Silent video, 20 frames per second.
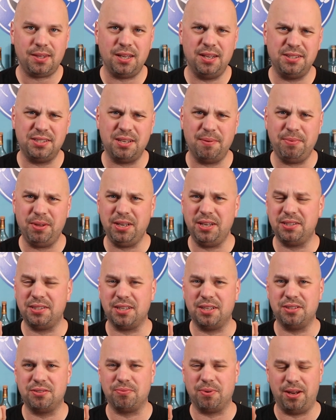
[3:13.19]
and something it
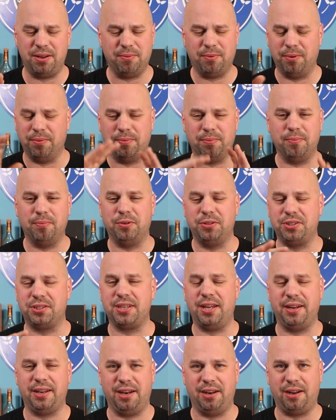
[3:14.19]
does right. We'll, we'll just
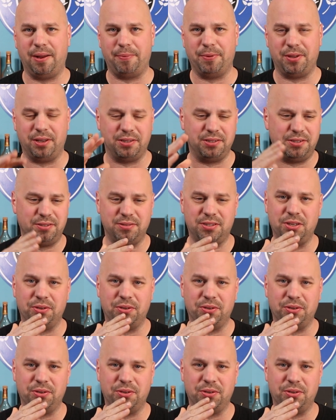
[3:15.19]
kind of get a couple things.